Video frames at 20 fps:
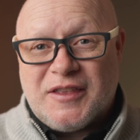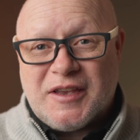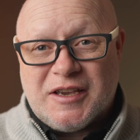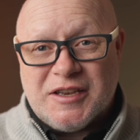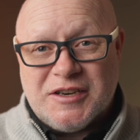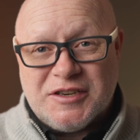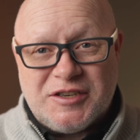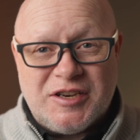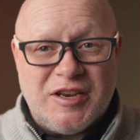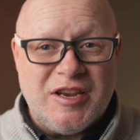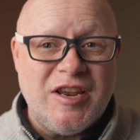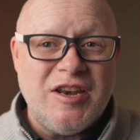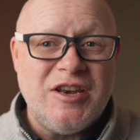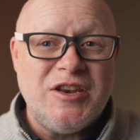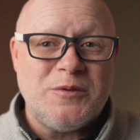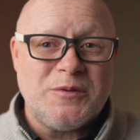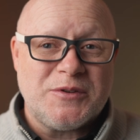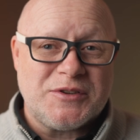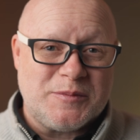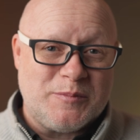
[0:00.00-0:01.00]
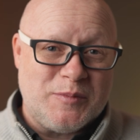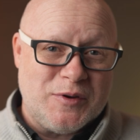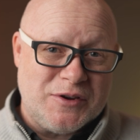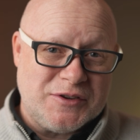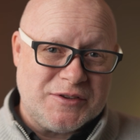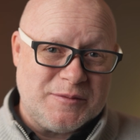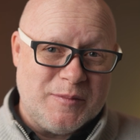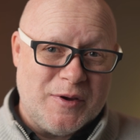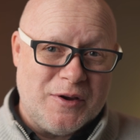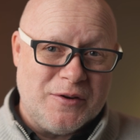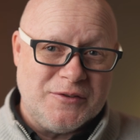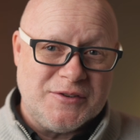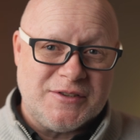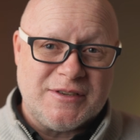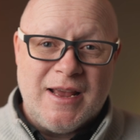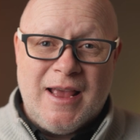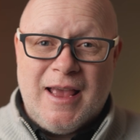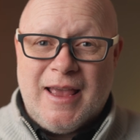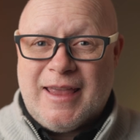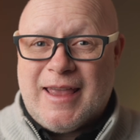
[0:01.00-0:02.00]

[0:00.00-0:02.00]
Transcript: The continuous burst modes